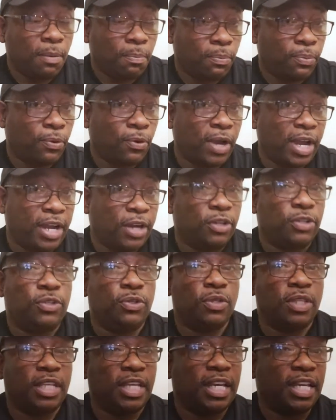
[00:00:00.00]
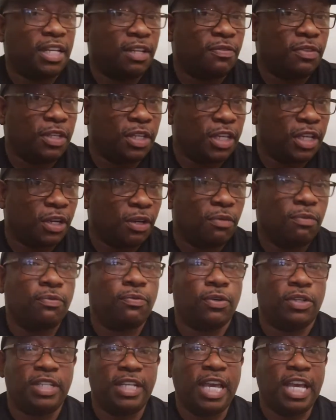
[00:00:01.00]
prior to the end of the year
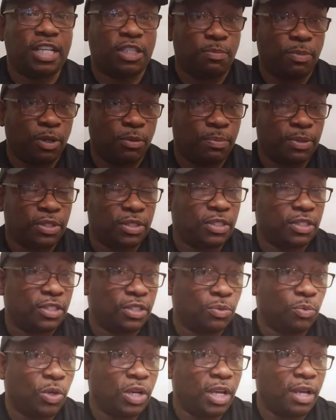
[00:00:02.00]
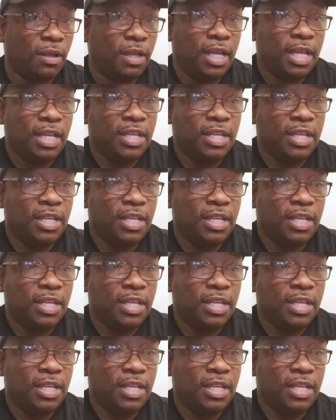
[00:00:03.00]
for tax purposes as well.